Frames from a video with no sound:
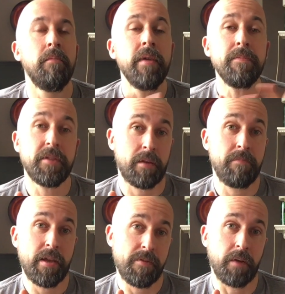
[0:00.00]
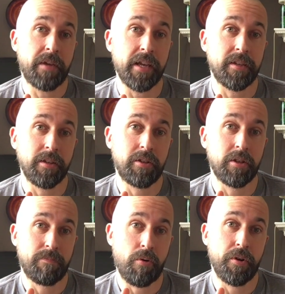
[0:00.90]
I'm getting to
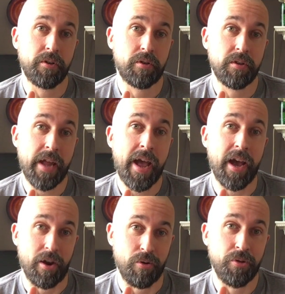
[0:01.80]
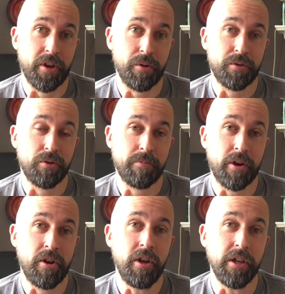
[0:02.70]
the point now that I was talking
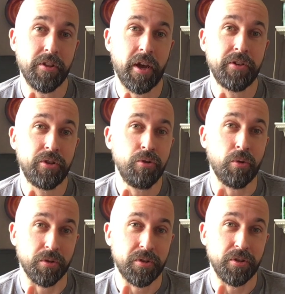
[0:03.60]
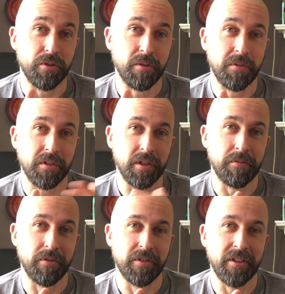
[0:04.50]
about earlier, that I do want to do something
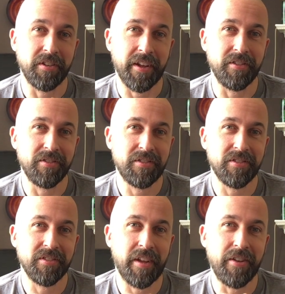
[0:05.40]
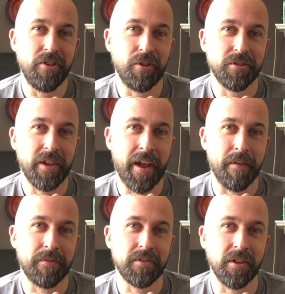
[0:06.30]
different and not
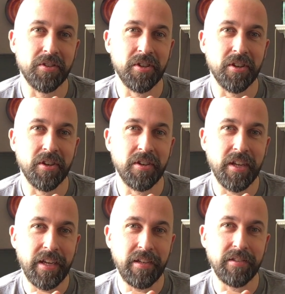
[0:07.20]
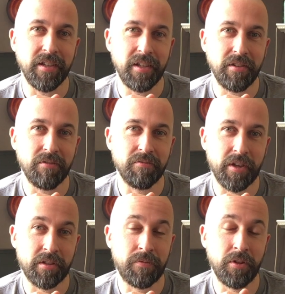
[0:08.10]
have such an easy,
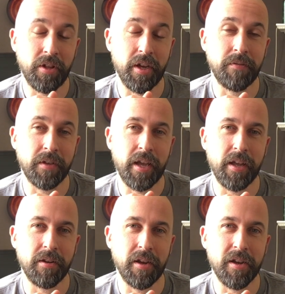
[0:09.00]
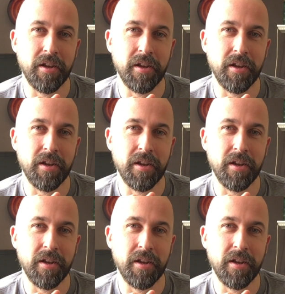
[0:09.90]
restful life again.